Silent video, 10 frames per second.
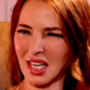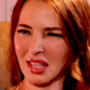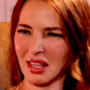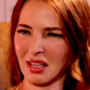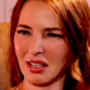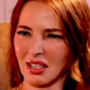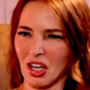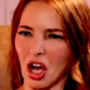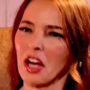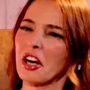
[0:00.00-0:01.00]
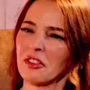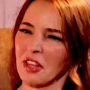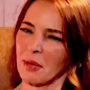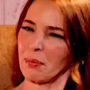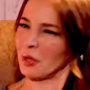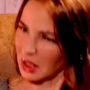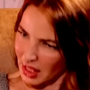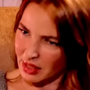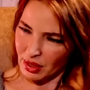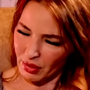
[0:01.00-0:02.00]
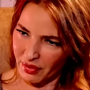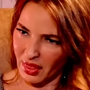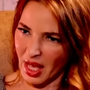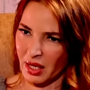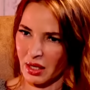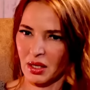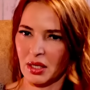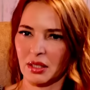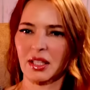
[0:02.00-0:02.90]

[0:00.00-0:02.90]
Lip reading: Drita? Aren't there police over there?